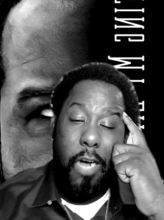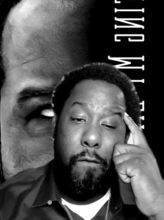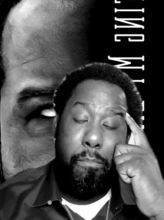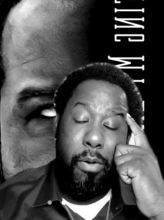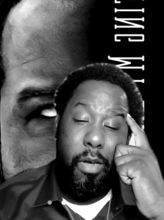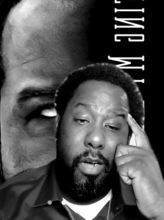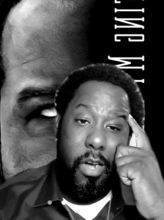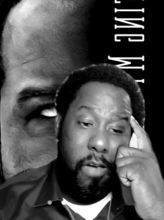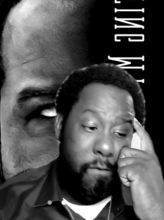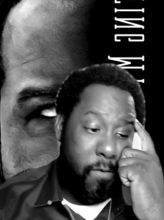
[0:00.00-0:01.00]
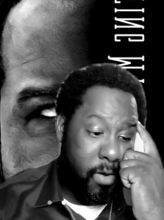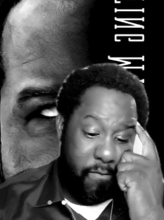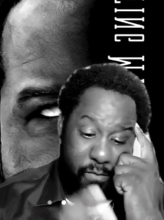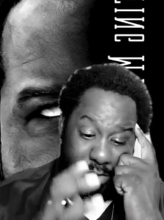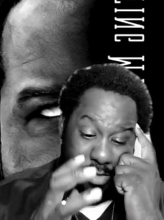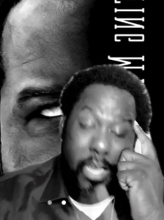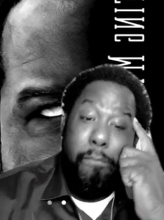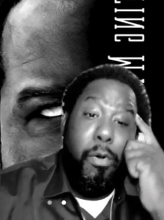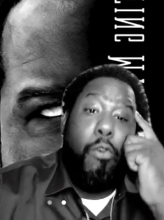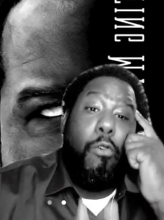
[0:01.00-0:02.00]
of a
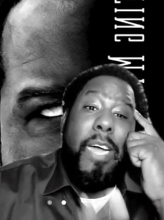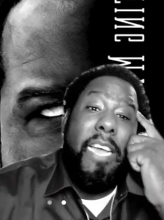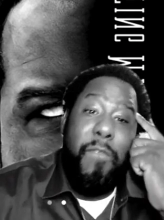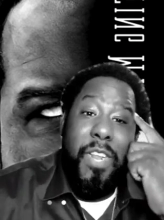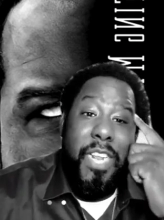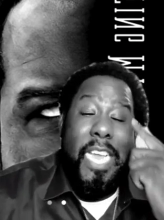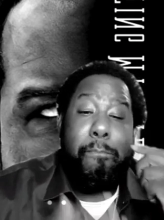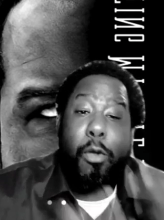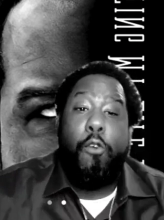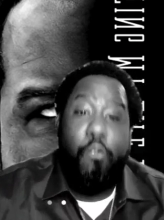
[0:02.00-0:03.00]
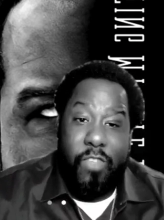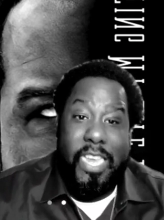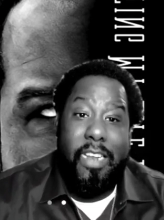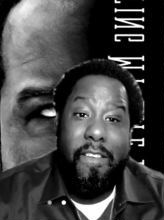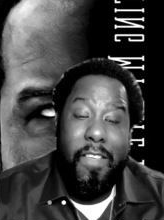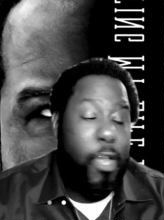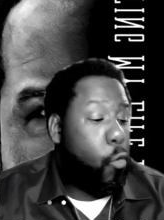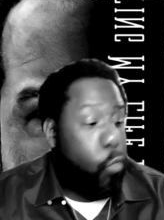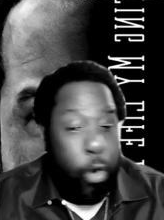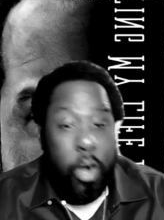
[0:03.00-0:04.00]
typical everyday person
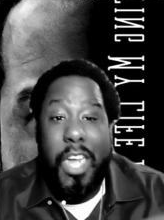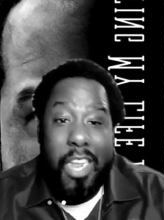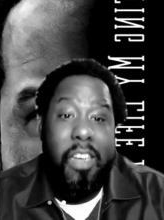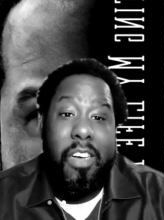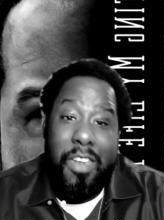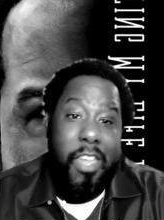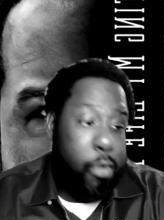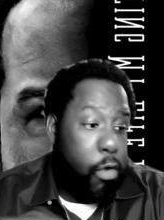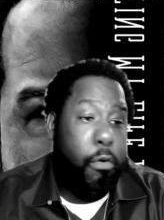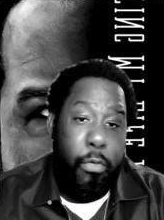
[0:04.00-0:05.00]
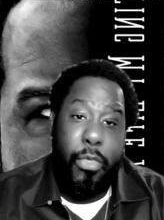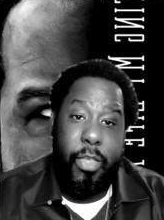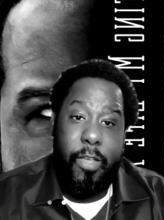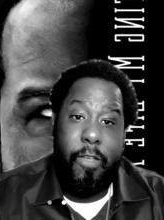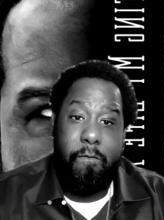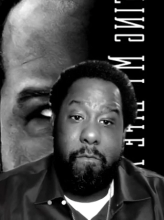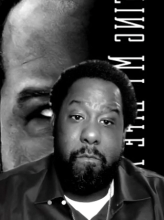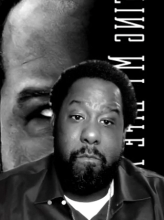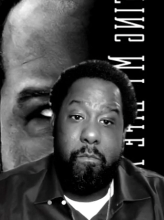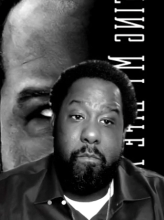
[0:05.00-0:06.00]
walking on this earth,
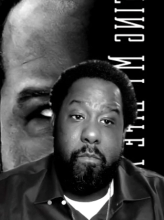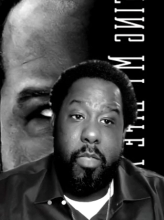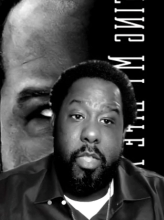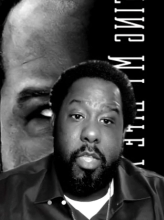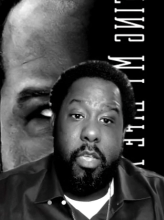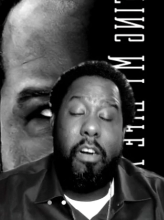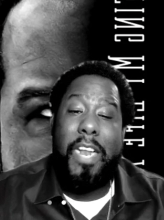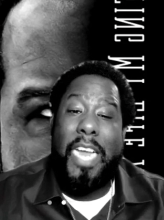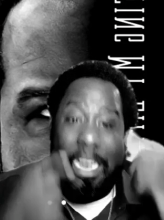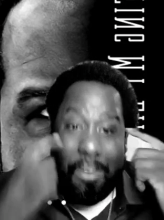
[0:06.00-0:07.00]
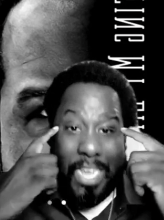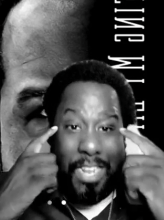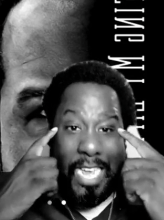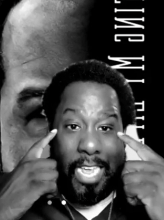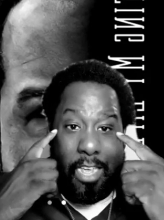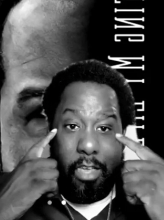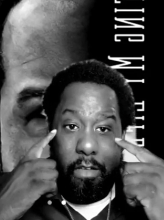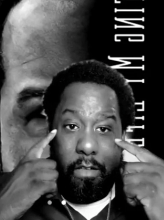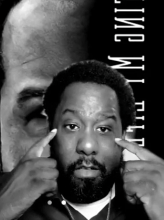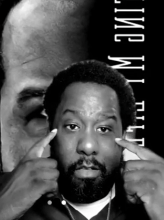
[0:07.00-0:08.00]
on how they think,
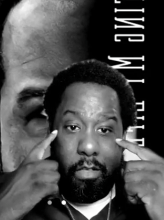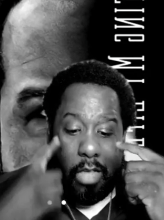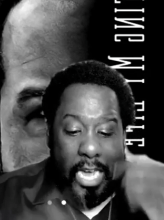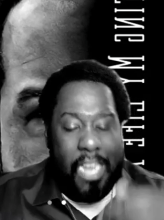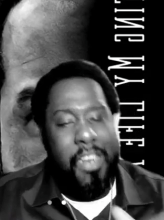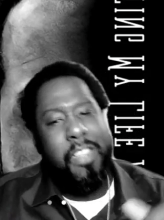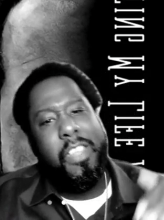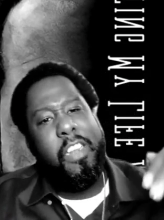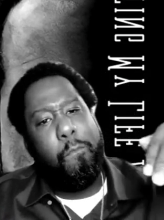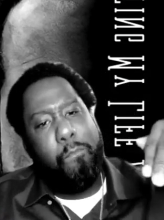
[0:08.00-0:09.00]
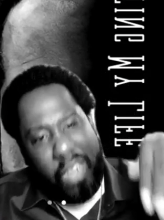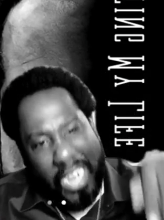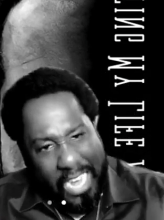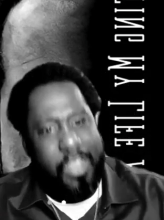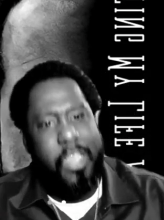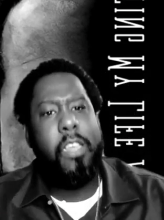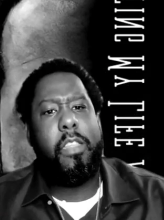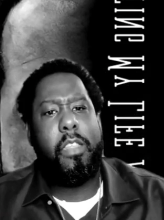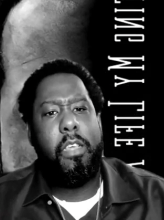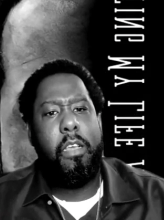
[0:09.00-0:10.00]
and is in a
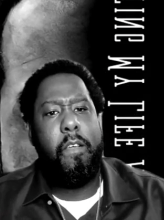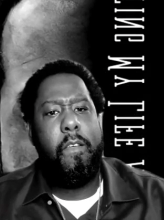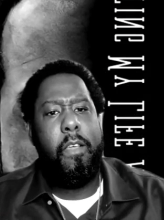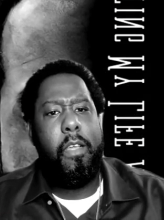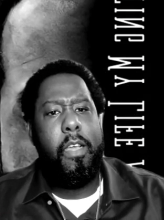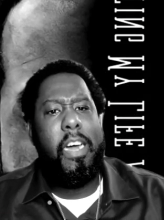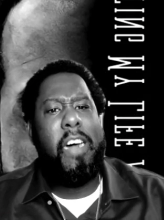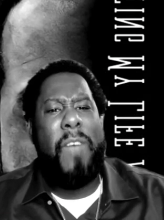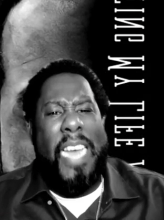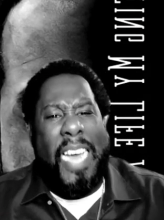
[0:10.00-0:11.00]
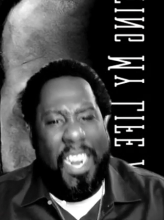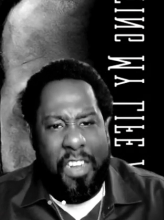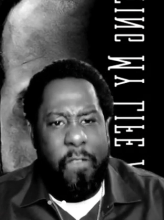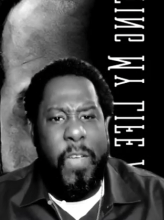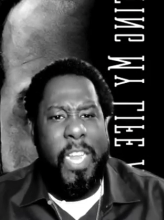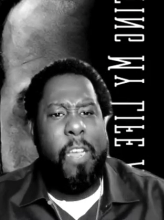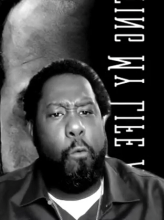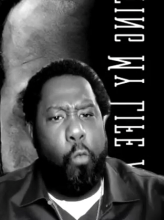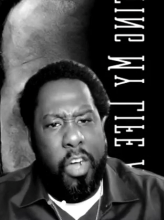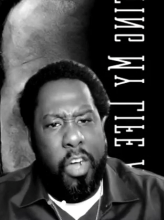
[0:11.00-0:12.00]
process of
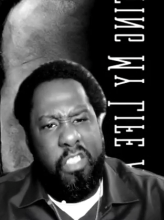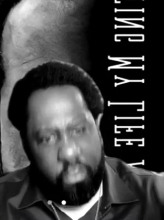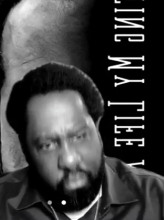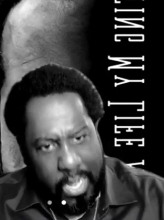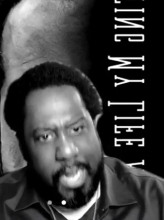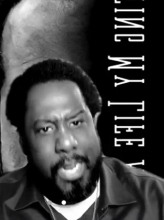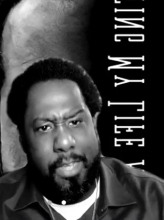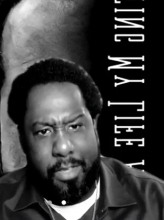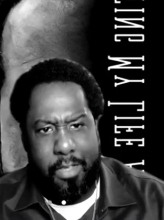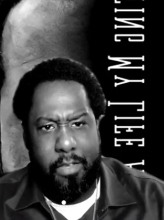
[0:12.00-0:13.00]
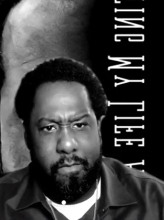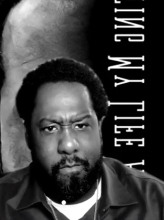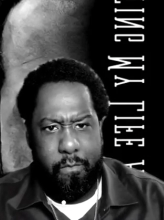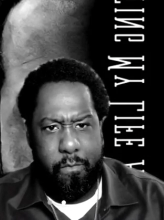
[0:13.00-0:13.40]
activating one's greatness.